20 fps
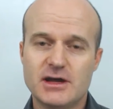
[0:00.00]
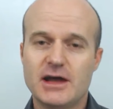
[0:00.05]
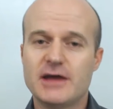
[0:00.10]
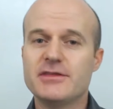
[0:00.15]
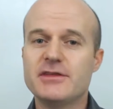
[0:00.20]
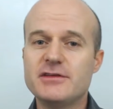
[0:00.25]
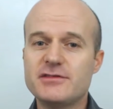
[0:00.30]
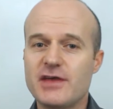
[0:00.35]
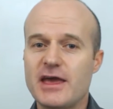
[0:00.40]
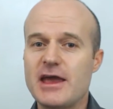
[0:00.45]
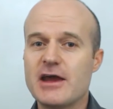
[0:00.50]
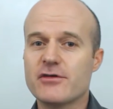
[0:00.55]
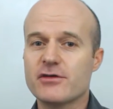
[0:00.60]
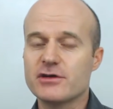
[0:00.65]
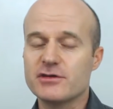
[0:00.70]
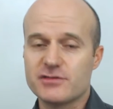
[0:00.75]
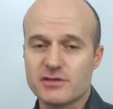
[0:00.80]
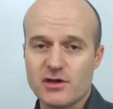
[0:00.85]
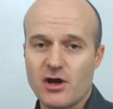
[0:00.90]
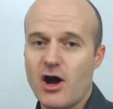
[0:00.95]
And these are
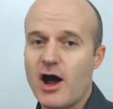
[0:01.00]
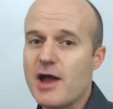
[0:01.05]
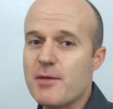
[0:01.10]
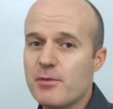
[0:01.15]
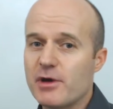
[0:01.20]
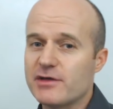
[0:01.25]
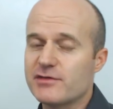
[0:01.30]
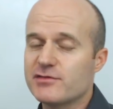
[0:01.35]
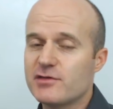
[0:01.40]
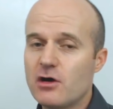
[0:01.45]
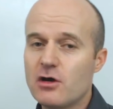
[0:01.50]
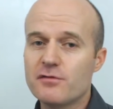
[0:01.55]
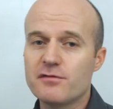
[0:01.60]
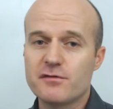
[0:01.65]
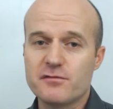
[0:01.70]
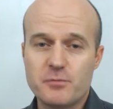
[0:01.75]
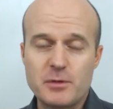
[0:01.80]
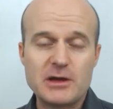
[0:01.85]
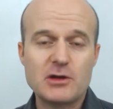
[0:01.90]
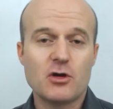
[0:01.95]
areas that I myself
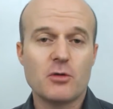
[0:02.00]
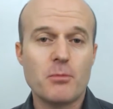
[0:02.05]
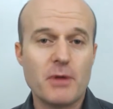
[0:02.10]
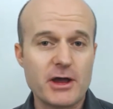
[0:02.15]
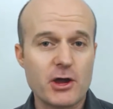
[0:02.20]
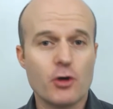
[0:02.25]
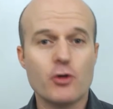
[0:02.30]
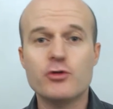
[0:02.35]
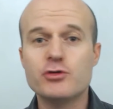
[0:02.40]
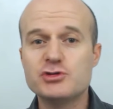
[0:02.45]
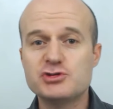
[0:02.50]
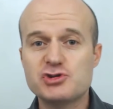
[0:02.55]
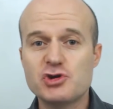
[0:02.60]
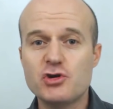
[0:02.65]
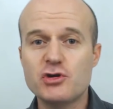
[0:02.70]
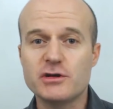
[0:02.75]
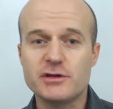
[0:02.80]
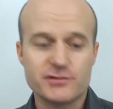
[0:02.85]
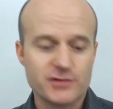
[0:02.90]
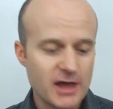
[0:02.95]
have been on my own
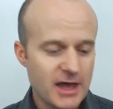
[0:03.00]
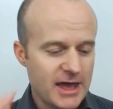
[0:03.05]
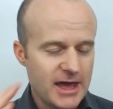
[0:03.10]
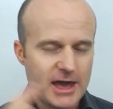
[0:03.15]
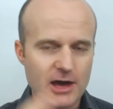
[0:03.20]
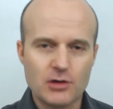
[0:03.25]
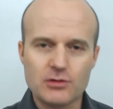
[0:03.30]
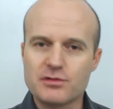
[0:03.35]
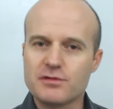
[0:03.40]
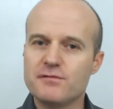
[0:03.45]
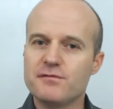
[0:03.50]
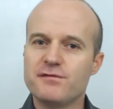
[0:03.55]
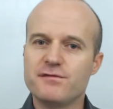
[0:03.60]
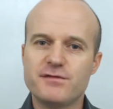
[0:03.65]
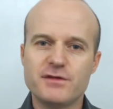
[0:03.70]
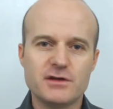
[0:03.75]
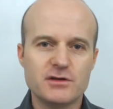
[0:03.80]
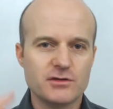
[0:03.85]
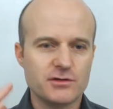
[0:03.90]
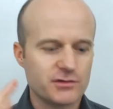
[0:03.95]
journeys health and
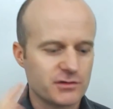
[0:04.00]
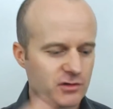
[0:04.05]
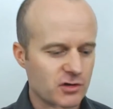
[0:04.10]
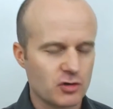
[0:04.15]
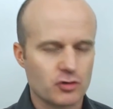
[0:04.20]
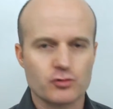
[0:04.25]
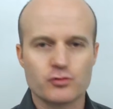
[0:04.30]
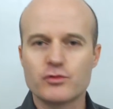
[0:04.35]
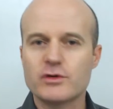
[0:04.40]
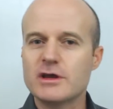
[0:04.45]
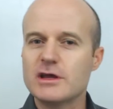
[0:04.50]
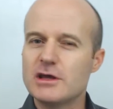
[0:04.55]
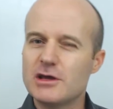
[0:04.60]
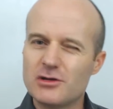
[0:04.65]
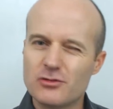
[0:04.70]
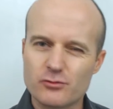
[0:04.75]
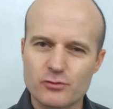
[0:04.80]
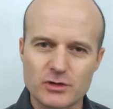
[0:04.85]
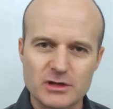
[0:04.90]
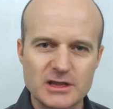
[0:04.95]
fitness,
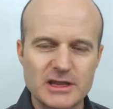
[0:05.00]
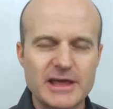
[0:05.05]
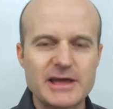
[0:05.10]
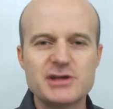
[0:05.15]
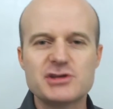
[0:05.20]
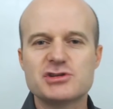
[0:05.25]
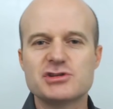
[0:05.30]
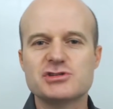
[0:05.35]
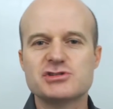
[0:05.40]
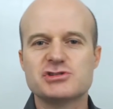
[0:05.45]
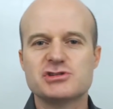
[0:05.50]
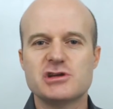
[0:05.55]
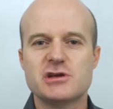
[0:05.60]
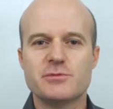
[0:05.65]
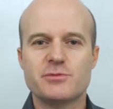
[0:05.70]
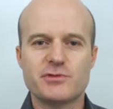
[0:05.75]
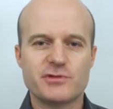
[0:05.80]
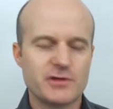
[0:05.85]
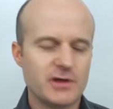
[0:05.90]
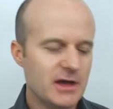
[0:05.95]
career,
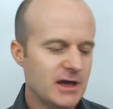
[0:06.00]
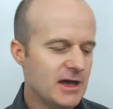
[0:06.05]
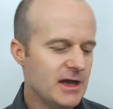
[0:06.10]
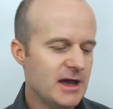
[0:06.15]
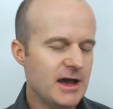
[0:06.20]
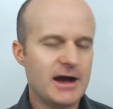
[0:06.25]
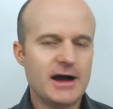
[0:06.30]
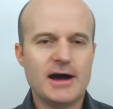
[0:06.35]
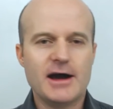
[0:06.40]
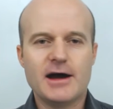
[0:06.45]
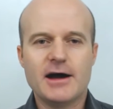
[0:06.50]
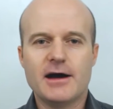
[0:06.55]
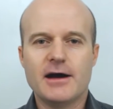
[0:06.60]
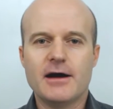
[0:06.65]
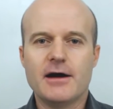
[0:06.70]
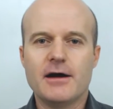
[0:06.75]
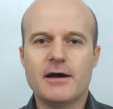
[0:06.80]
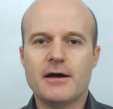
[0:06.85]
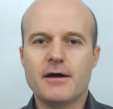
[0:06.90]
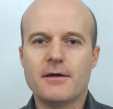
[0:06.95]
relationships,
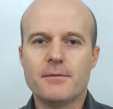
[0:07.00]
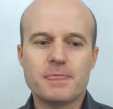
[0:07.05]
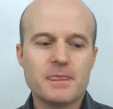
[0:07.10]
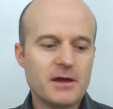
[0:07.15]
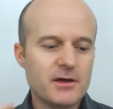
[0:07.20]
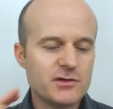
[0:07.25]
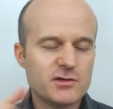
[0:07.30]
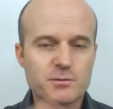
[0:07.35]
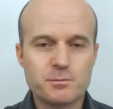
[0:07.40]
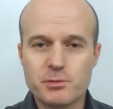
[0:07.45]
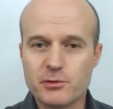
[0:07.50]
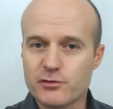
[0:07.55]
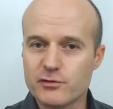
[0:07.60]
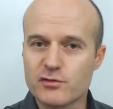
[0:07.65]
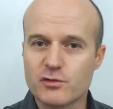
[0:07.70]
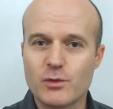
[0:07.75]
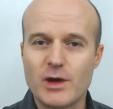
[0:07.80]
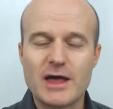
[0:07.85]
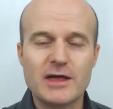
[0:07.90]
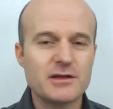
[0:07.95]
uh,
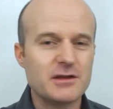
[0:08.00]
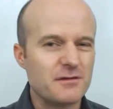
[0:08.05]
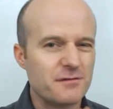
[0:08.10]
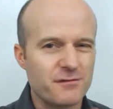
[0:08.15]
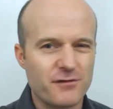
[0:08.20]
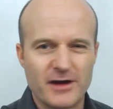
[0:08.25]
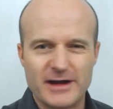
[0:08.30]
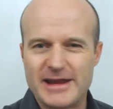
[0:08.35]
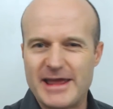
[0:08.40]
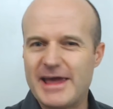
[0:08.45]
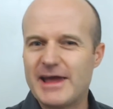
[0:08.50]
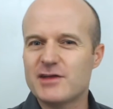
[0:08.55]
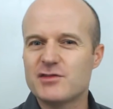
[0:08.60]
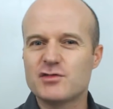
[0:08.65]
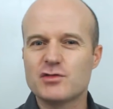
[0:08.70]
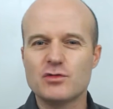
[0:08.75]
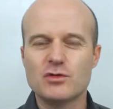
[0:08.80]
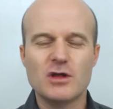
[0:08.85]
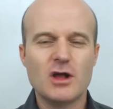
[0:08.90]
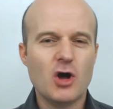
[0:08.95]
spirituality,
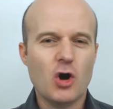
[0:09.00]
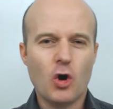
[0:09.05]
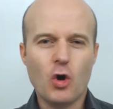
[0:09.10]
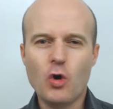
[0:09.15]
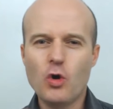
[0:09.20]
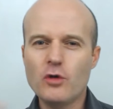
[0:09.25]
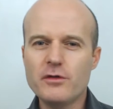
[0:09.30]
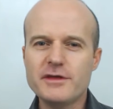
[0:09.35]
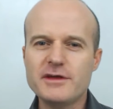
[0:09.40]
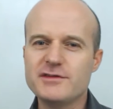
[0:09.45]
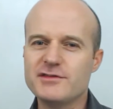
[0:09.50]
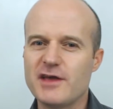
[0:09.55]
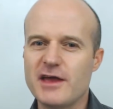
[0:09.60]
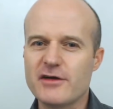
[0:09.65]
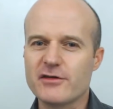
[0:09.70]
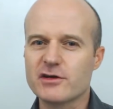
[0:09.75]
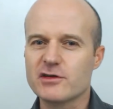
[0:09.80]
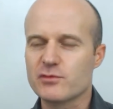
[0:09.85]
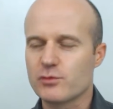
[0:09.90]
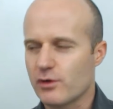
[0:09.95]
financial, all these
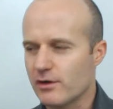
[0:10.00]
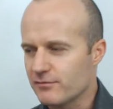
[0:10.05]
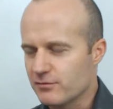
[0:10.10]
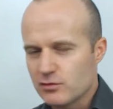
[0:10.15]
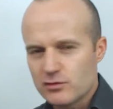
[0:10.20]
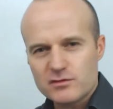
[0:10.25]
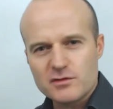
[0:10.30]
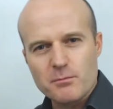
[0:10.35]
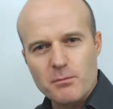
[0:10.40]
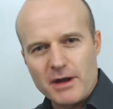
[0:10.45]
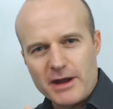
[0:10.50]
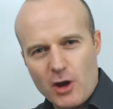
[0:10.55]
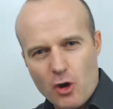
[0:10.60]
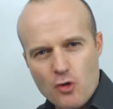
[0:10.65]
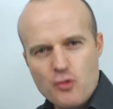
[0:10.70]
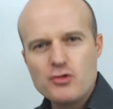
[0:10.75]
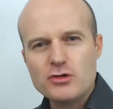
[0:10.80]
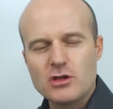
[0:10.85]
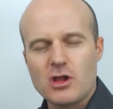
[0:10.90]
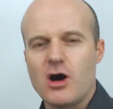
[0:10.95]
areas where I've looked at my
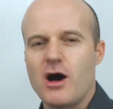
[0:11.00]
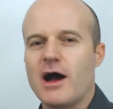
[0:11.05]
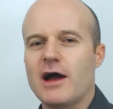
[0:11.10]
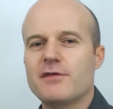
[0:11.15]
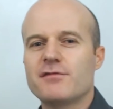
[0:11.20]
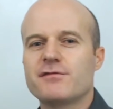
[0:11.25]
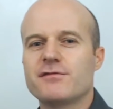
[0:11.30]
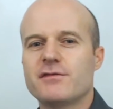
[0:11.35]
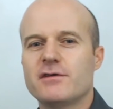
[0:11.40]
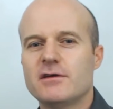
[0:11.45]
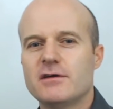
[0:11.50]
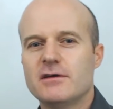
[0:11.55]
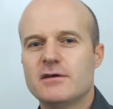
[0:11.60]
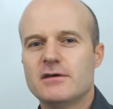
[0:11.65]
own life.